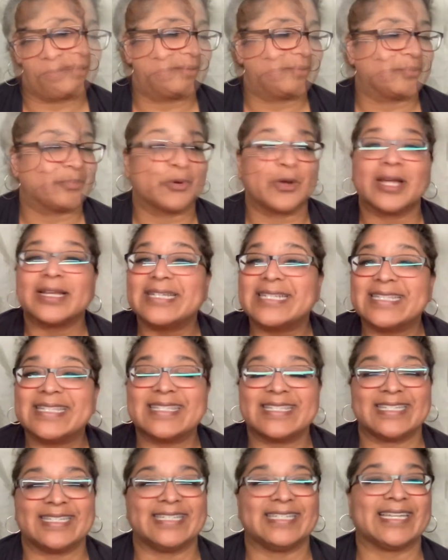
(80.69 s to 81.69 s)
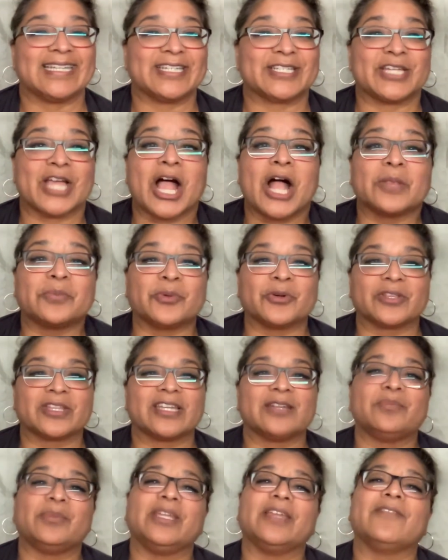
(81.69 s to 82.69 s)
Pregnancy and childbirth
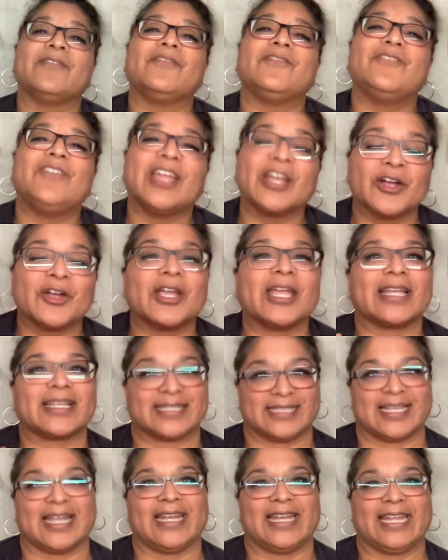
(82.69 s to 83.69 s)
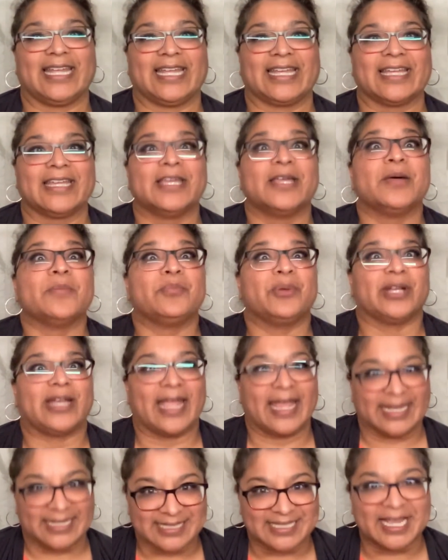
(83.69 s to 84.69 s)
can be a very exciting but
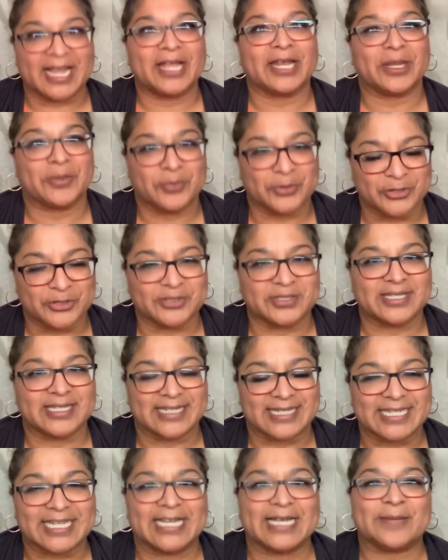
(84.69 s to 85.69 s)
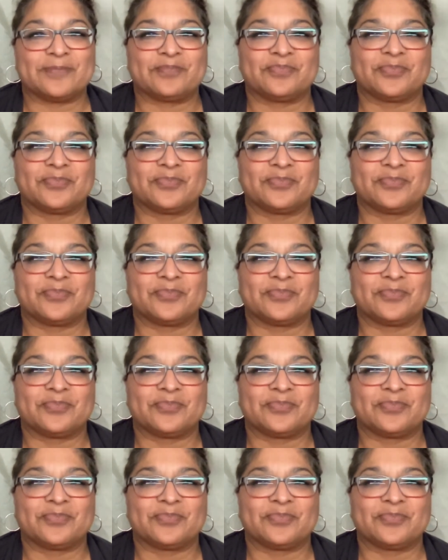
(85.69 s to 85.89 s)
anxiety-producing time,